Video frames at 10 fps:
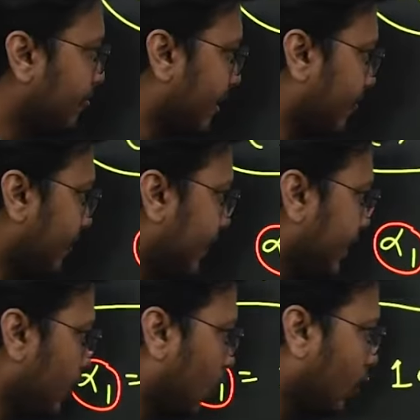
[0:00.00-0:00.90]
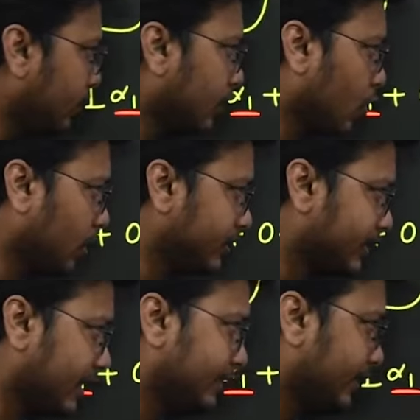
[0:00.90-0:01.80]
where I've taken all the
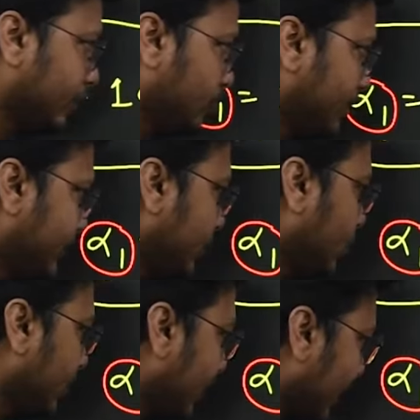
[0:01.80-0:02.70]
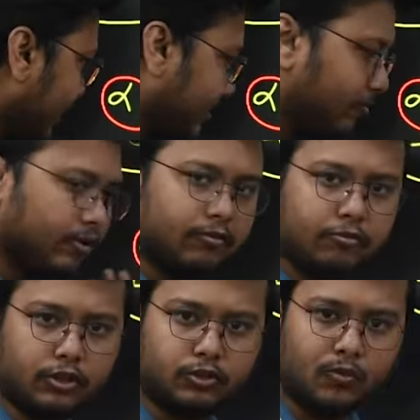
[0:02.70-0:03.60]
constants here to be 0 except for the
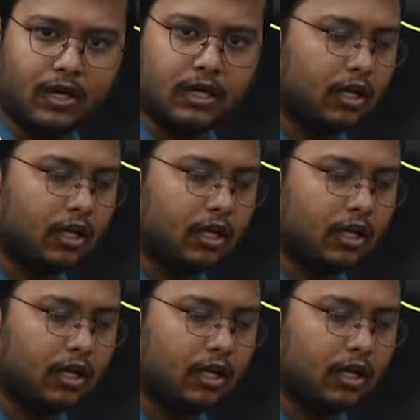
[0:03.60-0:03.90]
first one.